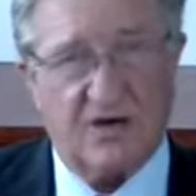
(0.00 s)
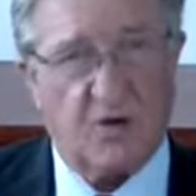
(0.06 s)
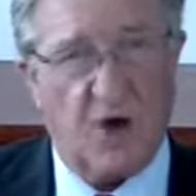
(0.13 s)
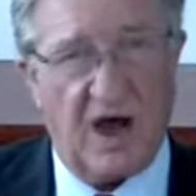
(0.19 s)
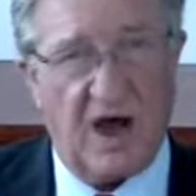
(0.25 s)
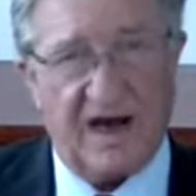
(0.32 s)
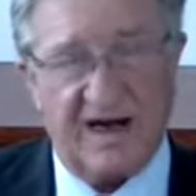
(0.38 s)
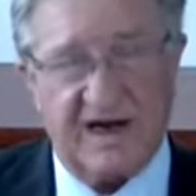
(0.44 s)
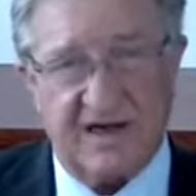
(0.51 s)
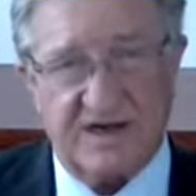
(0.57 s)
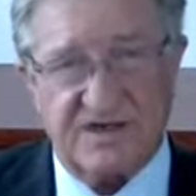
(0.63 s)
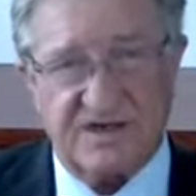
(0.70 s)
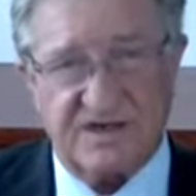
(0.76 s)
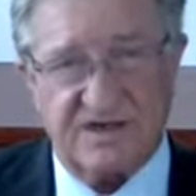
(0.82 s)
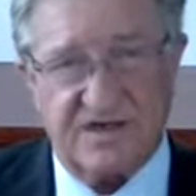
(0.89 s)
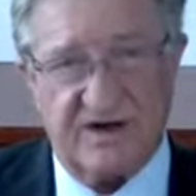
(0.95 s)
Quite
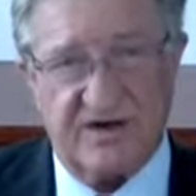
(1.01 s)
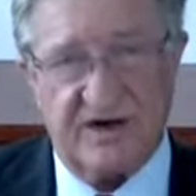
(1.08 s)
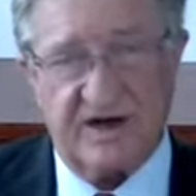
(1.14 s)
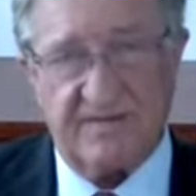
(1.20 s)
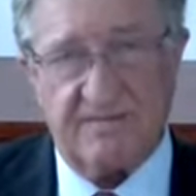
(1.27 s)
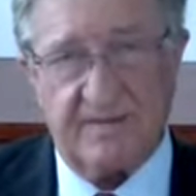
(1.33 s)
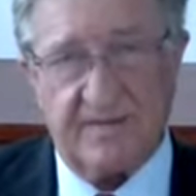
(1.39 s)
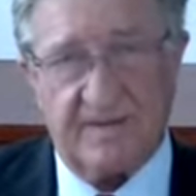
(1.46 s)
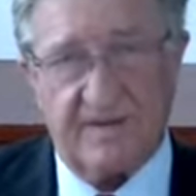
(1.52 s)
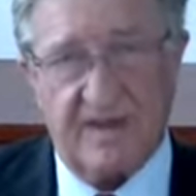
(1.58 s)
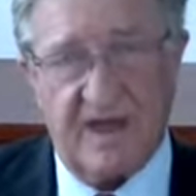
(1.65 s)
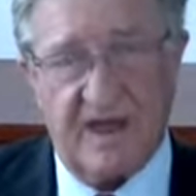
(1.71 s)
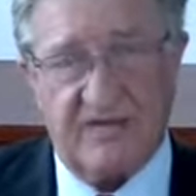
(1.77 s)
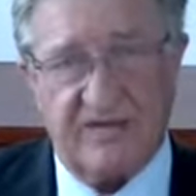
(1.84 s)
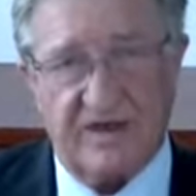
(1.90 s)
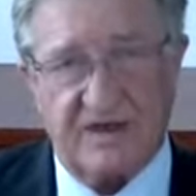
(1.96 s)
unnecessary,
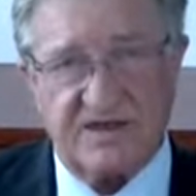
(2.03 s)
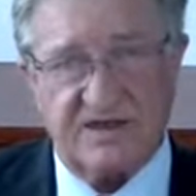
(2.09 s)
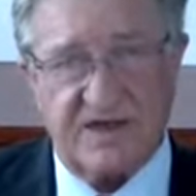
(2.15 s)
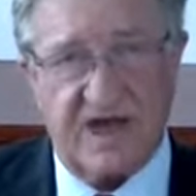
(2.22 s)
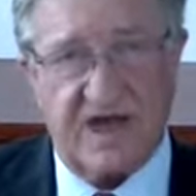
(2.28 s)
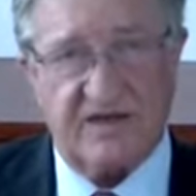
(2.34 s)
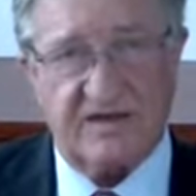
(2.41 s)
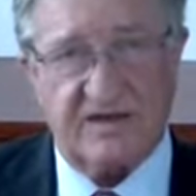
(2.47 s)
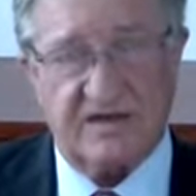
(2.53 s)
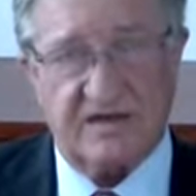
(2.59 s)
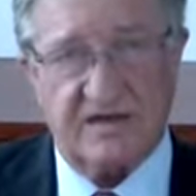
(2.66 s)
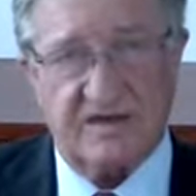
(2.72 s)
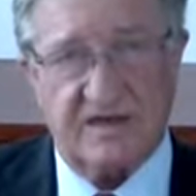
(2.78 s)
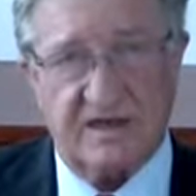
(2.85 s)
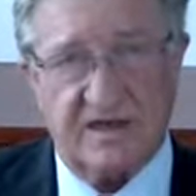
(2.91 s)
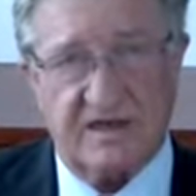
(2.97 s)
and they say that
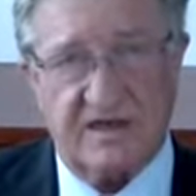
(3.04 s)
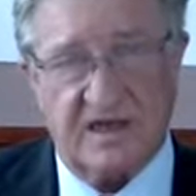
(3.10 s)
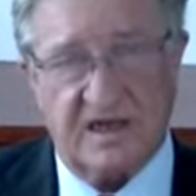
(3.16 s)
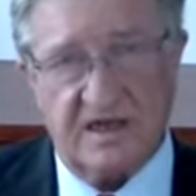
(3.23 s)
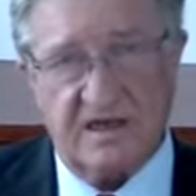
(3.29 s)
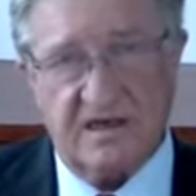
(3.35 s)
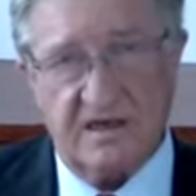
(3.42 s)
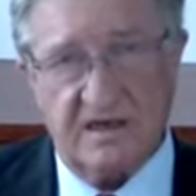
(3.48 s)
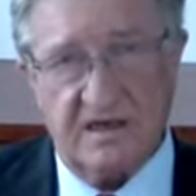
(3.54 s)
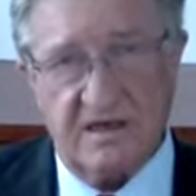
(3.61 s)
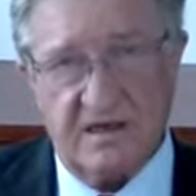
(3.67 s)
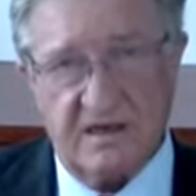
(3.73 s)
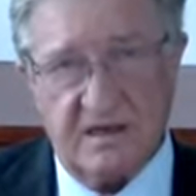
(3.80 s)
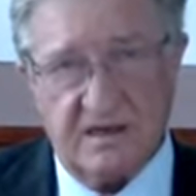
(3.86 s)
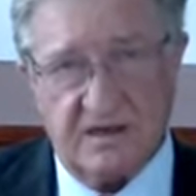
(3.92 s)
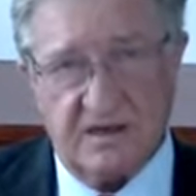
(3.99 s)
in the
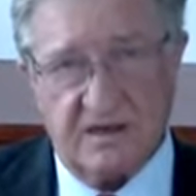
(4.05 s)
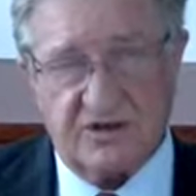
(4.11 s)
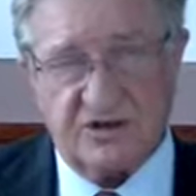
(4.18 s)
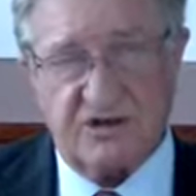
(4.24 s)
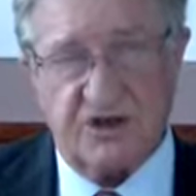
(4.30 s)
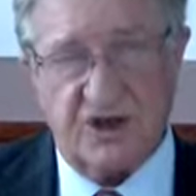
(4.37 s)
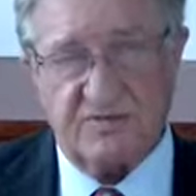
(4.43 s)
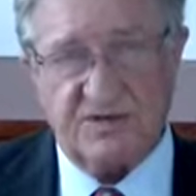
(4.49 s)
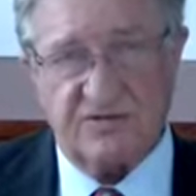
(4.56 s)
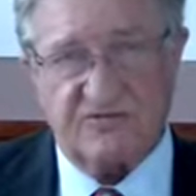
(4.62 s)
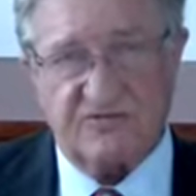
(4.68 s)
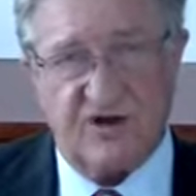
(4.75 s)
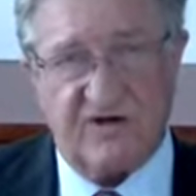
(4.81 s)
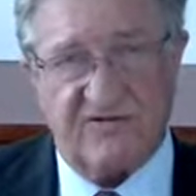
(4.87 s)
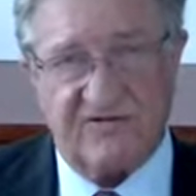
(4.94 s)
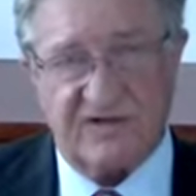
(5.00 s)
terms of
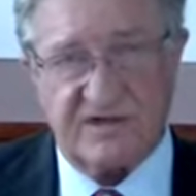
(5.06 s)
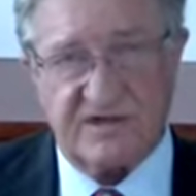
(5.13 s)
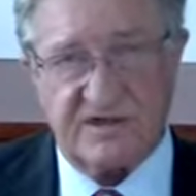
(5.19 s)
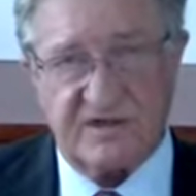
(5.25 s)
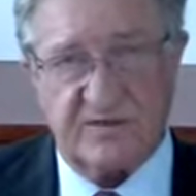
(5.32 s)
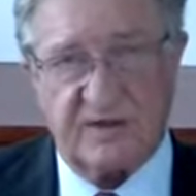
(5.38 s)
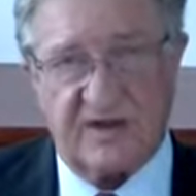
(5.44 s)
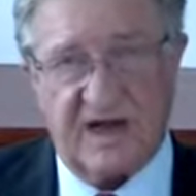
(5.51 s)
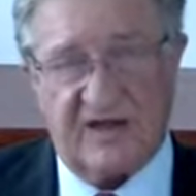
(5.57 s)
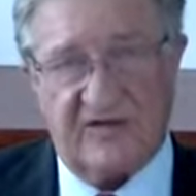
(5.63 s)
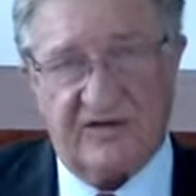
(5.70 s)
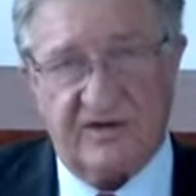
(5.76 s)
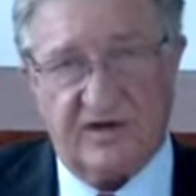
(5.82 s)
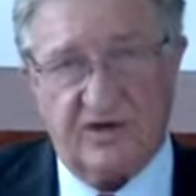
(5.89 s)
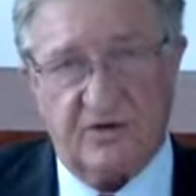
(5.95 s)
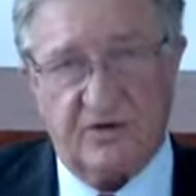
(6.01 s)
reference there'll be nothing
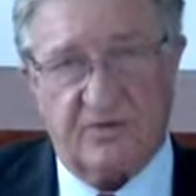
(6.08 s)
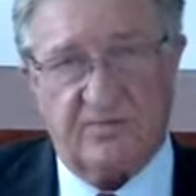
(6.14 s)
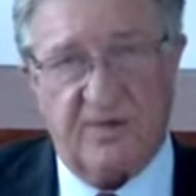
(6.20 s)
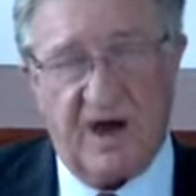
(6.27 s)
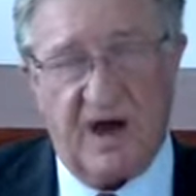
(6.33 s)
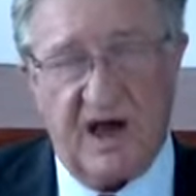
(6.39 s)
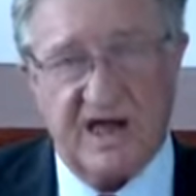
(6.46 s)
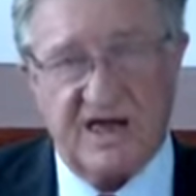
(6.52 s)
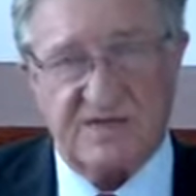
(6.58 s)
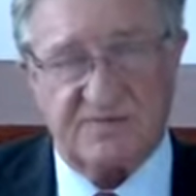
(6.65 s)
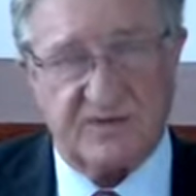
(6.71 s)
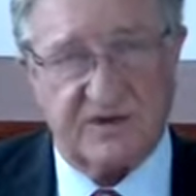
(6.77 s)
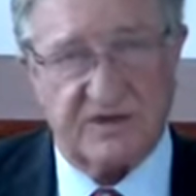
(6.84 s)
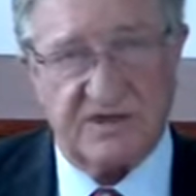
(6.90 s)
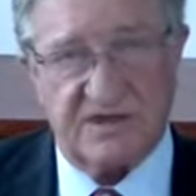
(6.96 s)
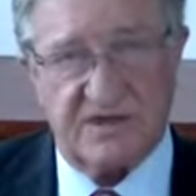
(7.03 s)
to do with buyers,
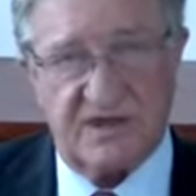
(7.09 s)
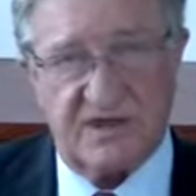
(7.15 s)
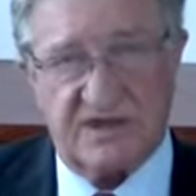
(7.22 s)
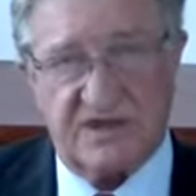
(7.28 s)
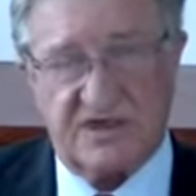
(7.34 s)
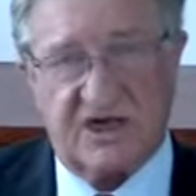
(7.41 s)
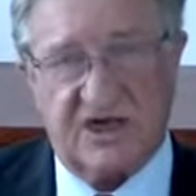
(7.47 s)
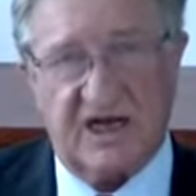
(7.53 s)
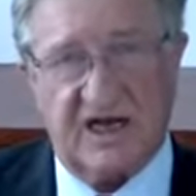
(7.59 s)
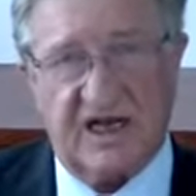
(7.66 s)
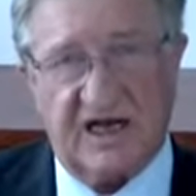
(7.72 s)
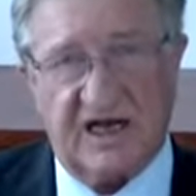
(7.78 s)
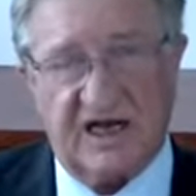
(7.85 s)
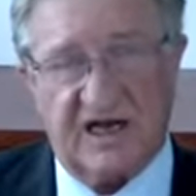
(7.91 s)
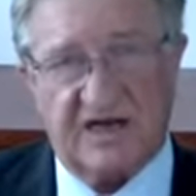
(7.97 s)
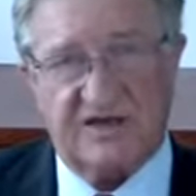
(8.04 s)
but it's
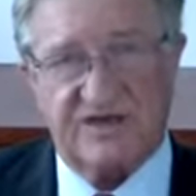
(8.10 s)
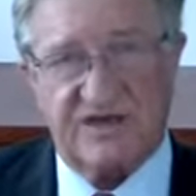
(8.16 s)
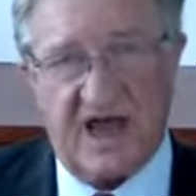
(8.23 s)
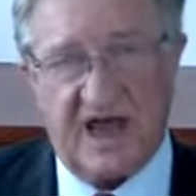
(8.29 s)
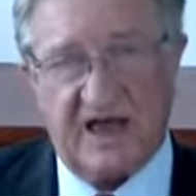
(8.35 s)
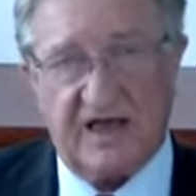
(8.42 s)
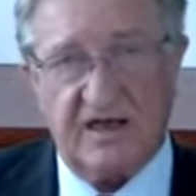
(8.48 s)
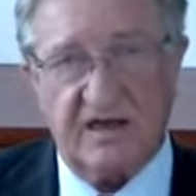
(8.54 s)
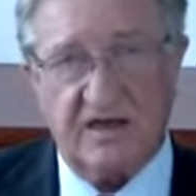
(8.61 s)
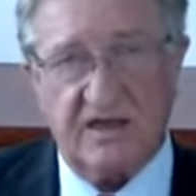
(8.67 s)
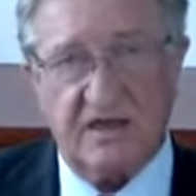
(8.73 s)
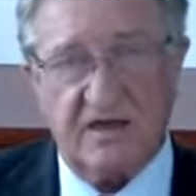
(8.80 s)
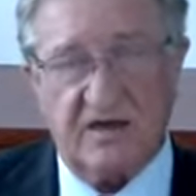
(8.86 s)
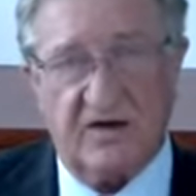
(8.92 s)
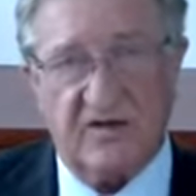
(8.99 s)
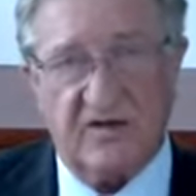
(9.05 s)
clearly an attack
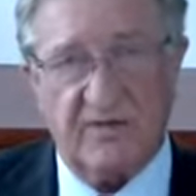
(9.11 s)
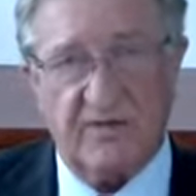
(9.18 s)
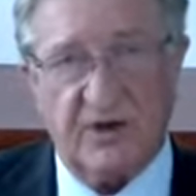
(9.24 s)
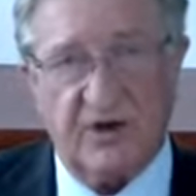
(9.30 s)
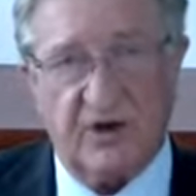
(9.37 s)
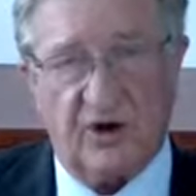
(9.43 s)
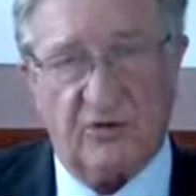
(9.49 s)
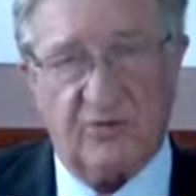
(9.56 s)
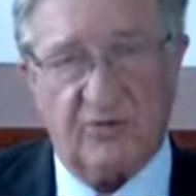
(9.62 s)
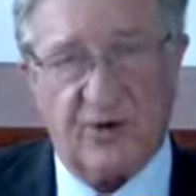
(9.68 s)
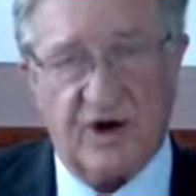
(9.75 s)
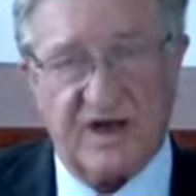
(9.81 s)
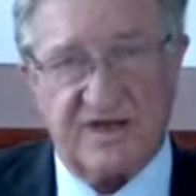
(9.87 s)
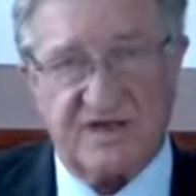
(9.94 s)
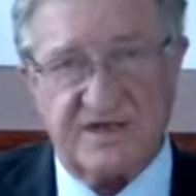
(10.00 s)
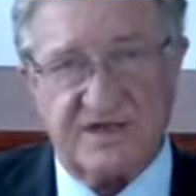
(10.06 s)
on the Murdoch
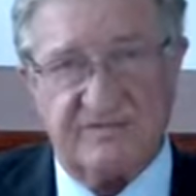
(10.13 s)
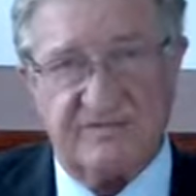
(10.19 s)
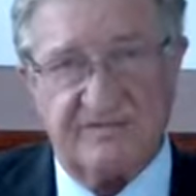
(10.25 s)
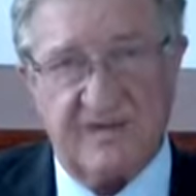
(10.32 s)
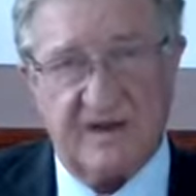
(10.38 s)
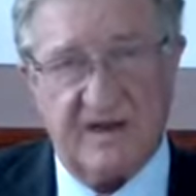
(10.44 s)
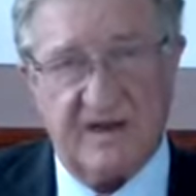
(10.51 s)
press,